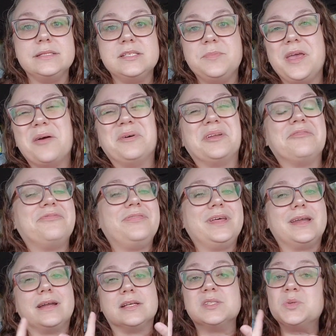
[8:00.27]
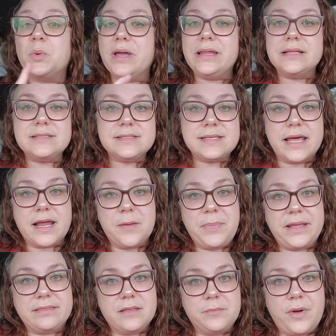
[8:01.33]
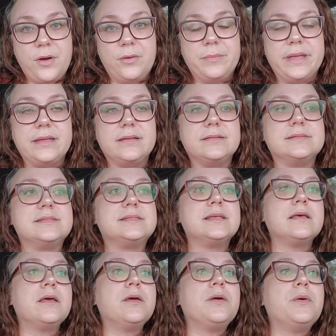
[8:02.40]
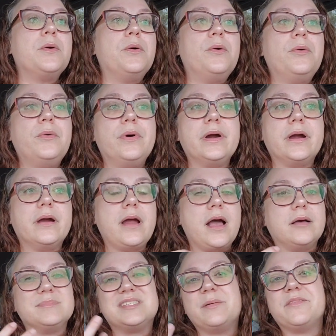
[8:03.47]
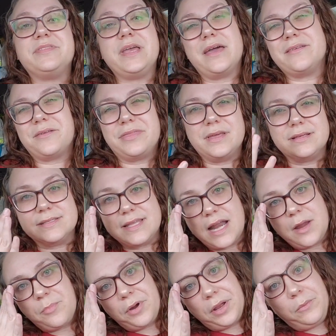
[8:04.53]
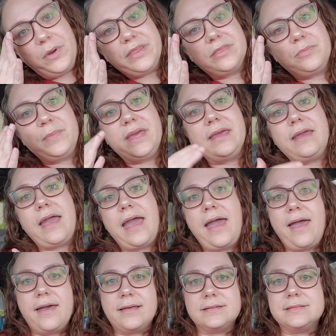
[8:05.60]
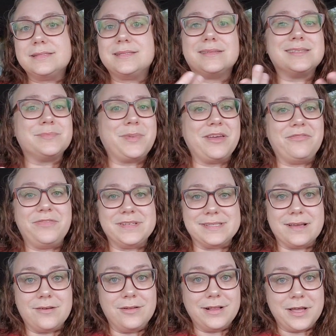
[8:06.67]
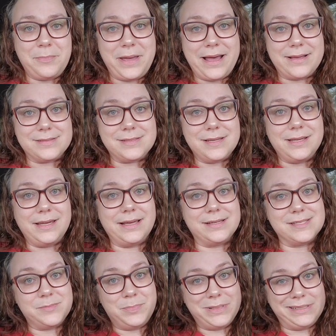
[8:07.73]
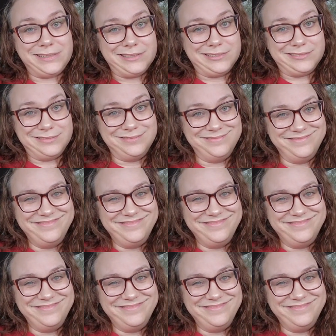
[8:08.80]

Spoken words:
to be able to fit in a toilet setup at the moment, or some of the other things that I bring with me. And since my physical capacity has been